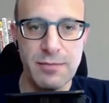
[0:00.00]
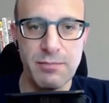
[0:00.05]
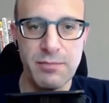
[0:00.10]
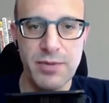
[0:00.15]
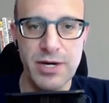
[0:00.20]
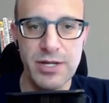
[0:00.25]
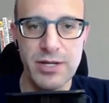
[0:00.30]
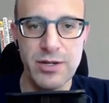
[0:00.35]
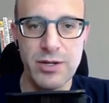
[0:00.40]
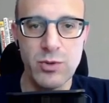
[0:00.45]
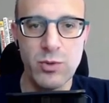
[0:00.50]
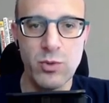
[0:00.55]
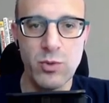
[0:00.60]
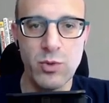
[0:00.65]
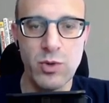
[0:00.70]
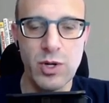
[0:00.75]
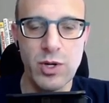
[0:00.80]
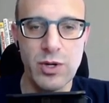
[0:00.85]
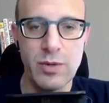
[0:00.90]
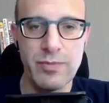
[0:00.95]
but
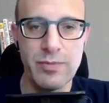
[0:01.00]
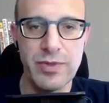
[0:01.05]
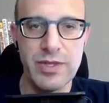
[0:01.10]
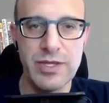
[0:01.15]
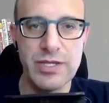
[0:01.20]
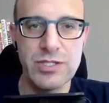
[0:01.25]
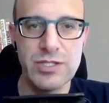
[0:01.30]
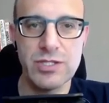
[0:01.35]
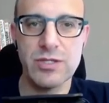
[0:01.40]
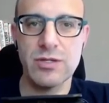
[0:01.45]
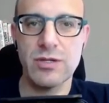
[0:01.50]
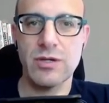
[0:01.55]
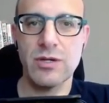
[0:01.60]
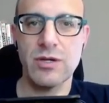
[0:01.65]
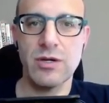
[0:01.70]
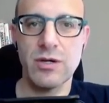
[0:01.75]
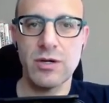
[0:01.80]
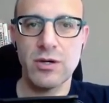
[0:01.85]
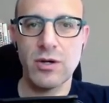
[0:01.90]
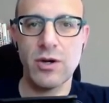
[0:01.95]
um, this
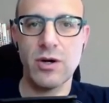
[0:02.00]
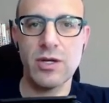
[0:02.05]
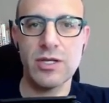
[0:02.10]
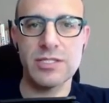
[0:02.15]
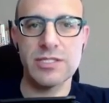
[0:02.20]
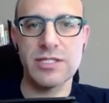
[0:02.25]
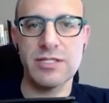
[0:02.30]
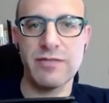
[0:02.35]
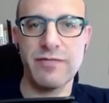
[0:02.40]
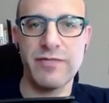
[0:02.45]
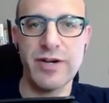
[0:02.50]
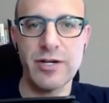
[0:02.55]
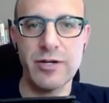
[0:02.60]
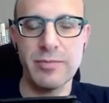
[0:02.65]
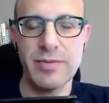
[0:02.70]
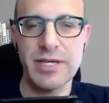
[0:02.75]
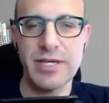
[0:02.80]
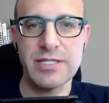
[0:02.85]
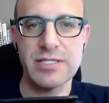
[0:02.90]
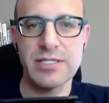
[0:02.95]
uh, calls into
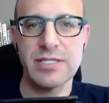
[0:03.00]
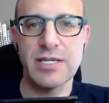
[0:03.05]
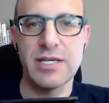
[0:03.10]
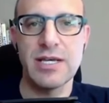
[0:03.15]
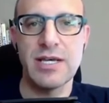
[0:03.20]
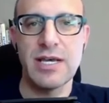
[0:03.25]
Firebase,